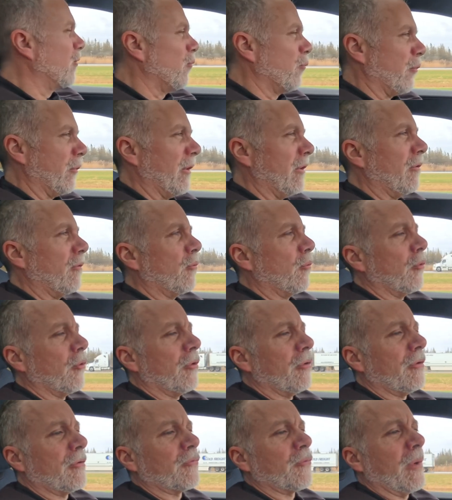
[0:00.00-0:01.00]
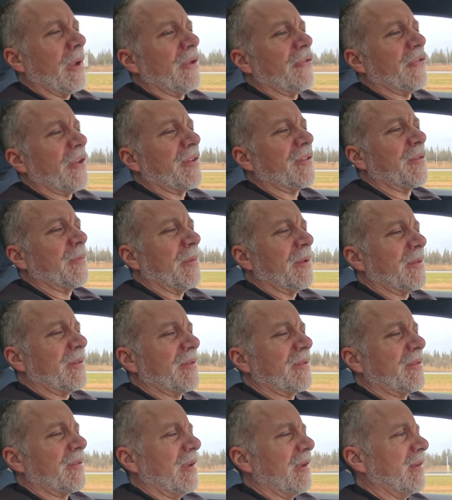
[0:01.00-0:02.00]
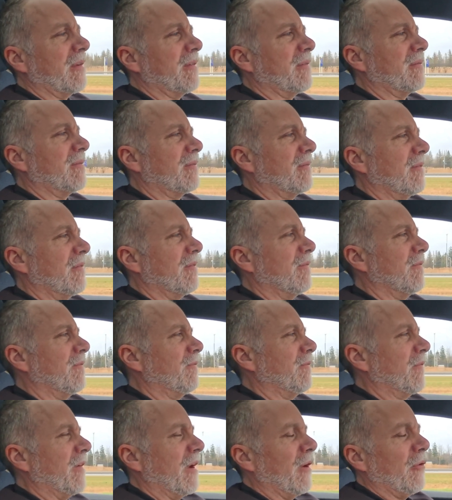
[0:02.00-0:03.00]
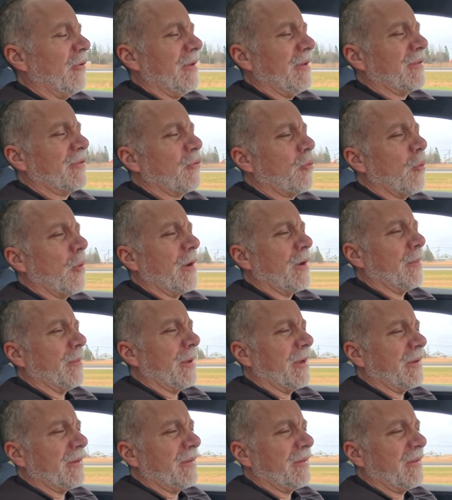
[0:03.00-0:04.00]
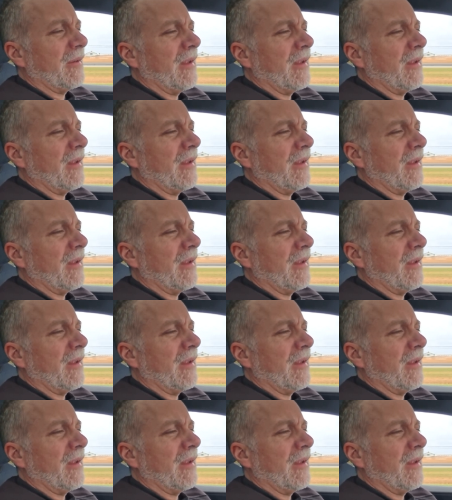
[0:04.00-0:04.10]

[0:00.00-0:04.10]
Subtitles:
Real world range estimates varies quite a bit.